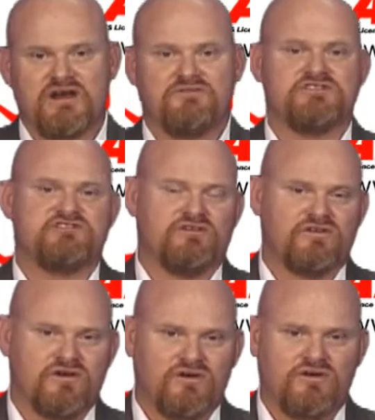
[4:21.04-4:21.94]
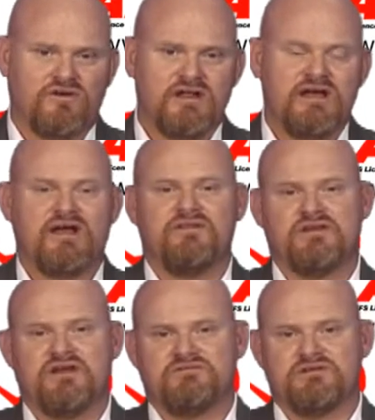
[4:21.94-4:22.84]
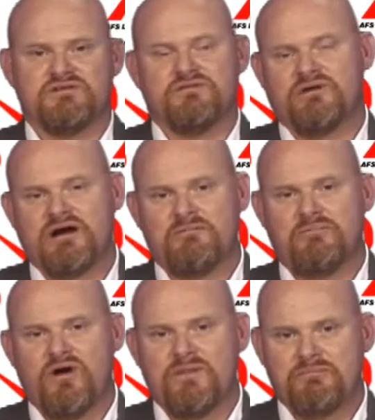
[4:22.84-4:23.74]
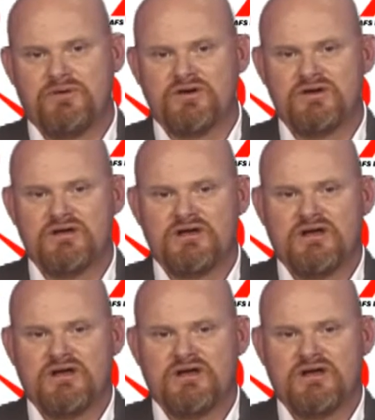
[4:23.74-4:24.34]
You then have to sell the call, and then you have to buy the put,